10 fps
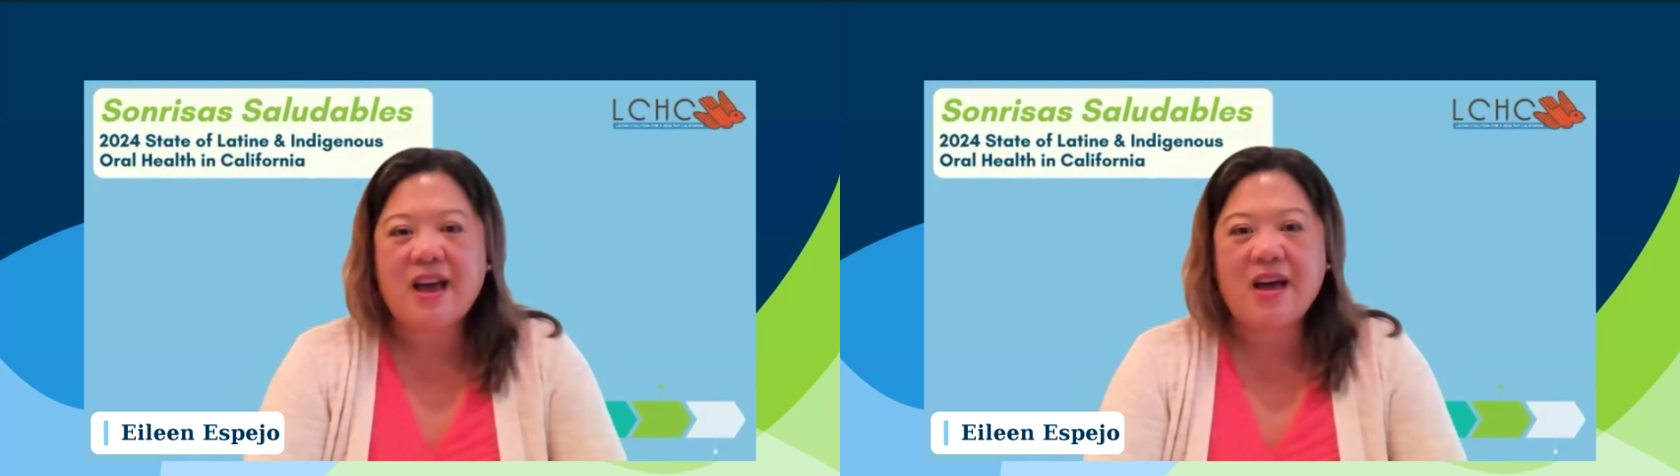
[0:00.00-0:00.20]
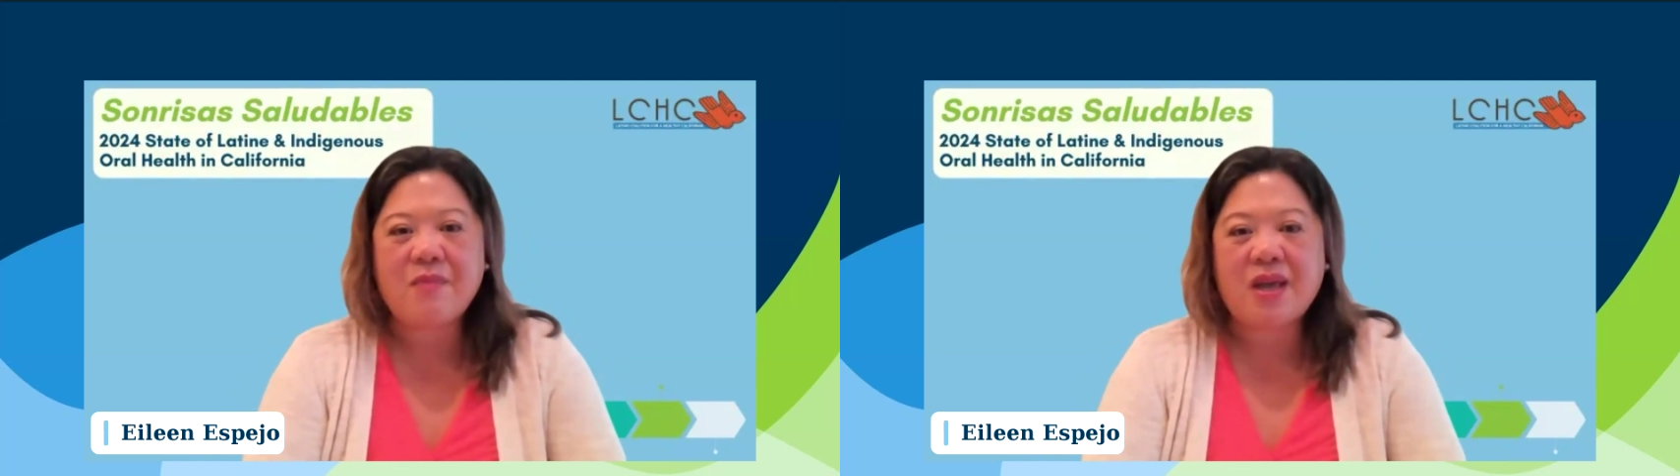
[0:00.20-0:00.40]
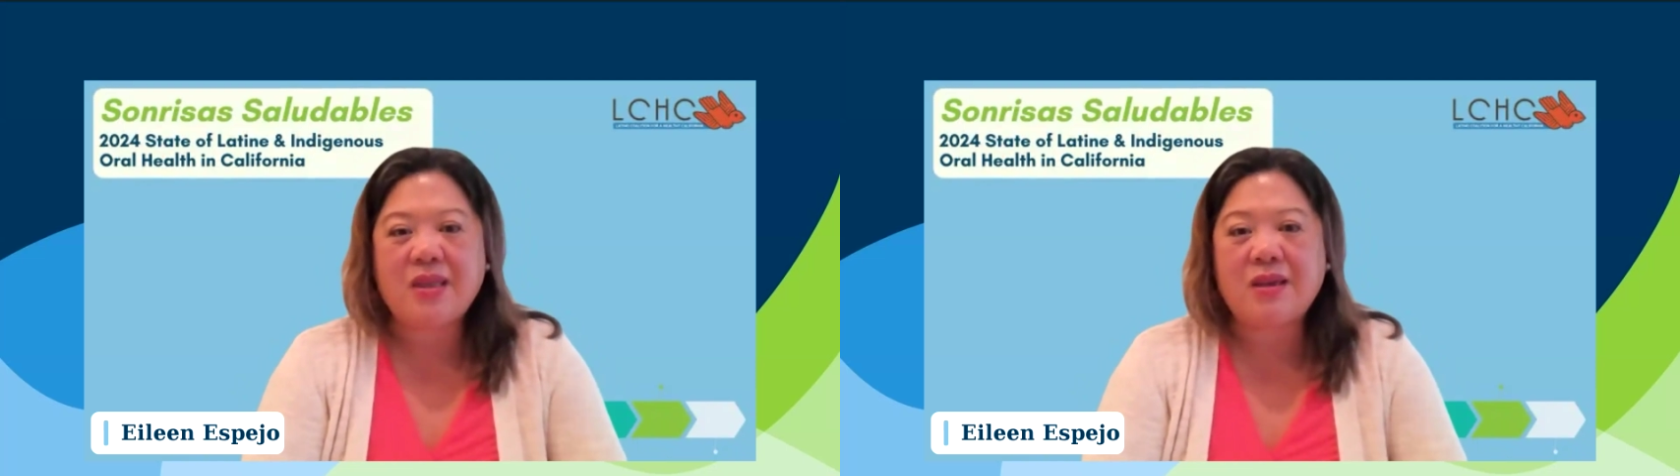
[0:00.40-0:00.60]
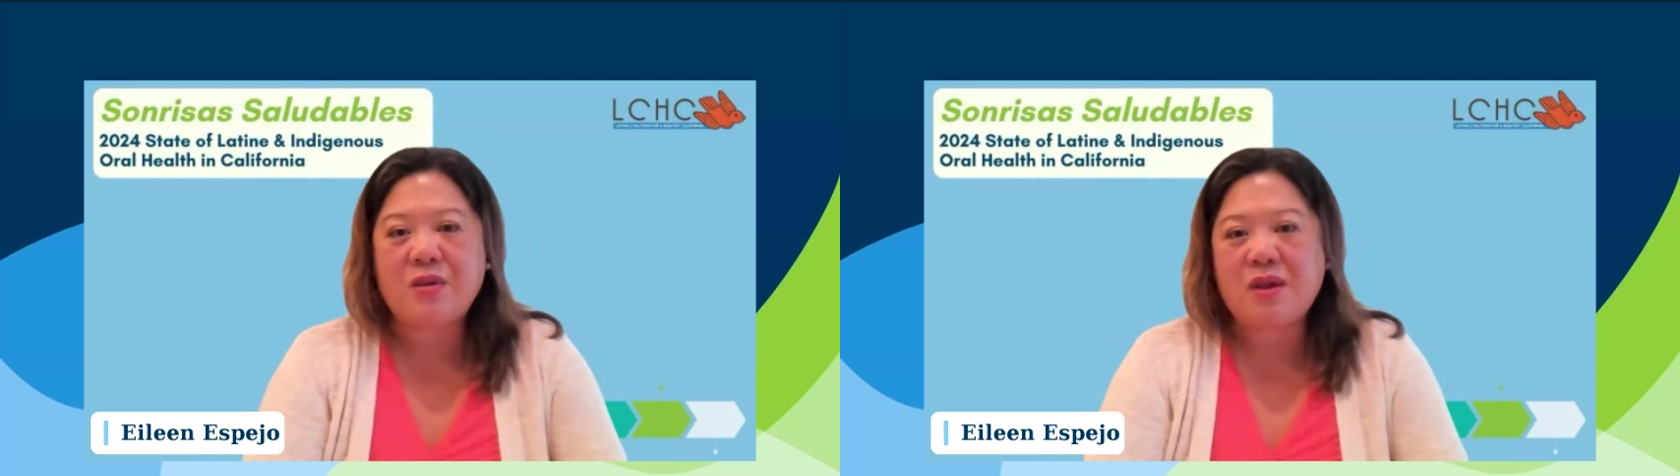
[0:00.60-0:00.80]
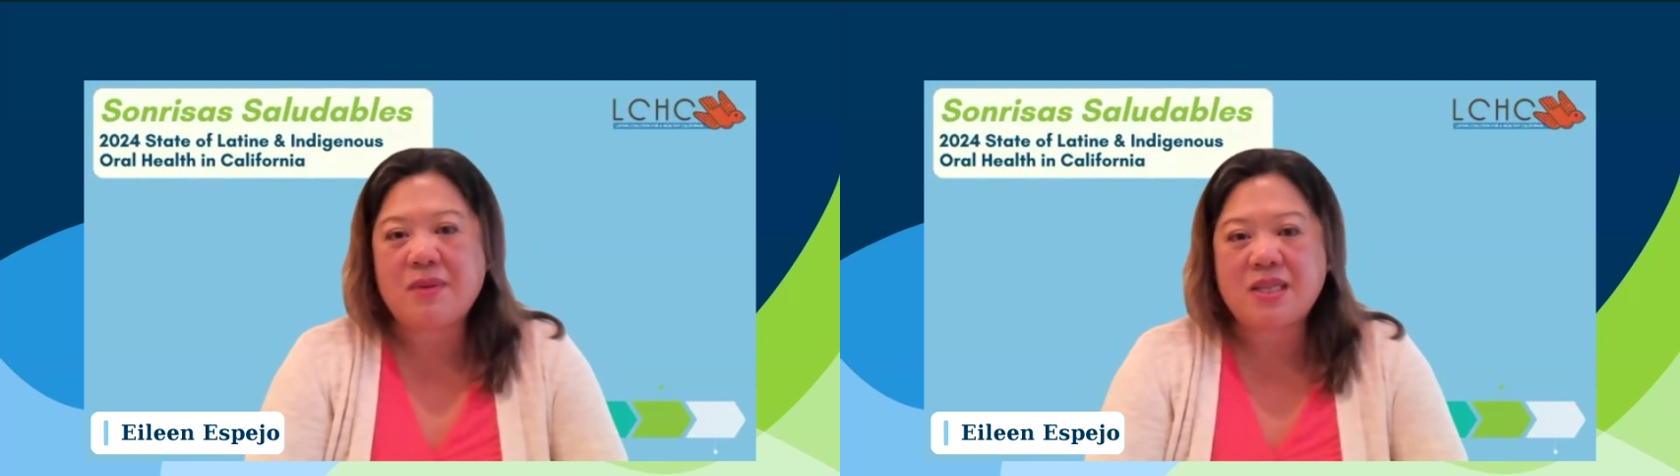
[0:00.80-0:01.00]
and the
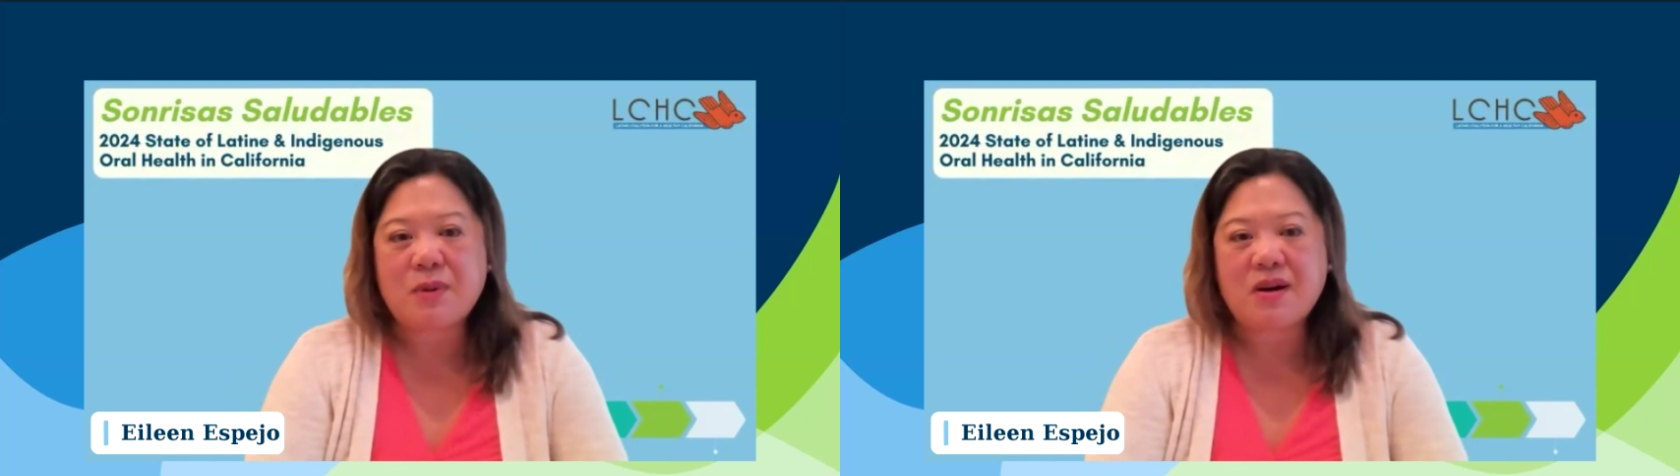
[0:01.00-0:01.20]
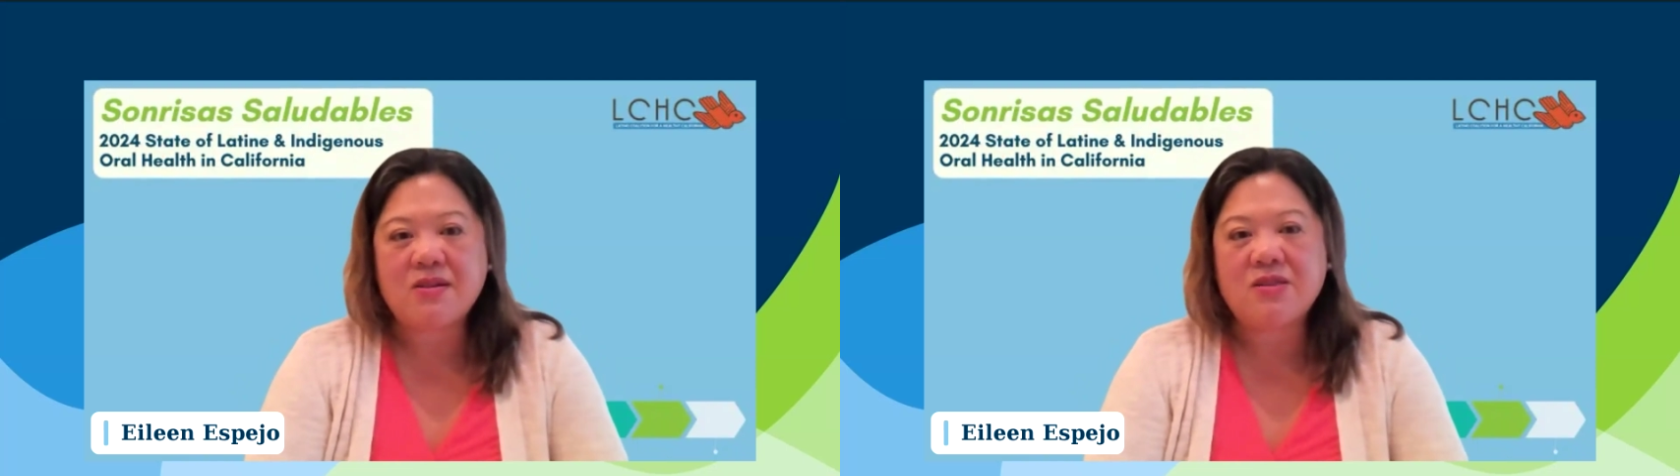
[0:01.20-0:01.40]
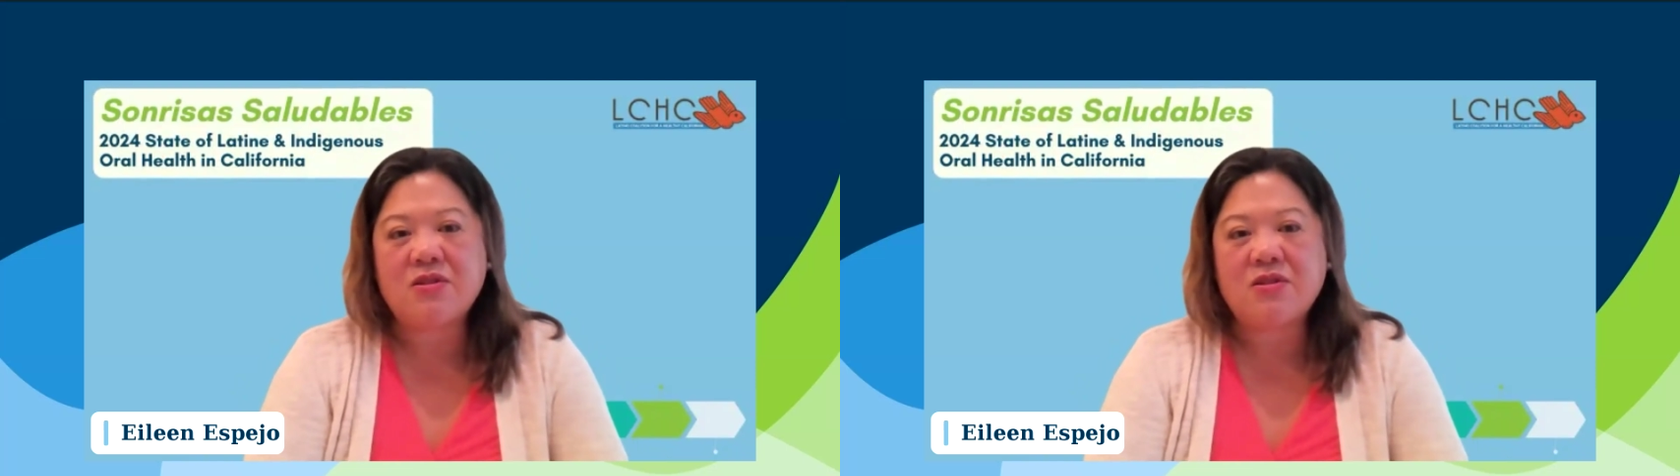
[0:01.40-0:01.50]
community-based partners